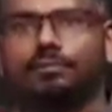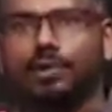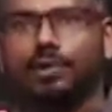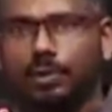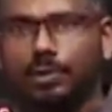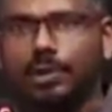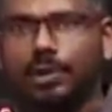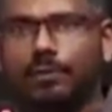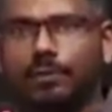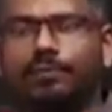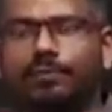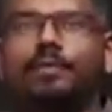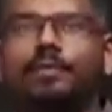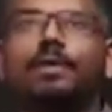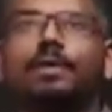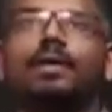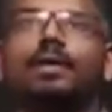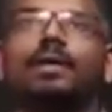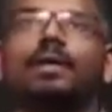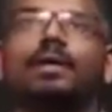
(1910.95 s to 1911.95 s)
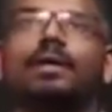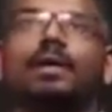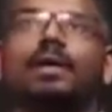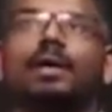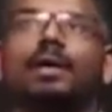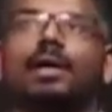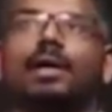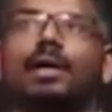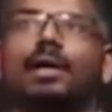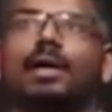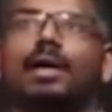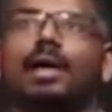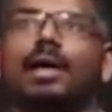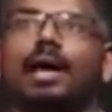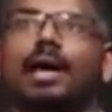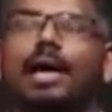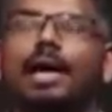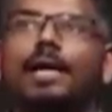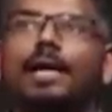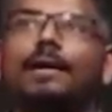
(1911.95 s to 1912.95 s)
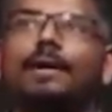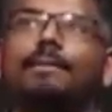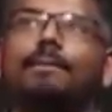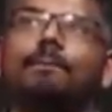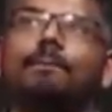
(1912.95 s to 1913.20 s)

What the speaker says: Okay? And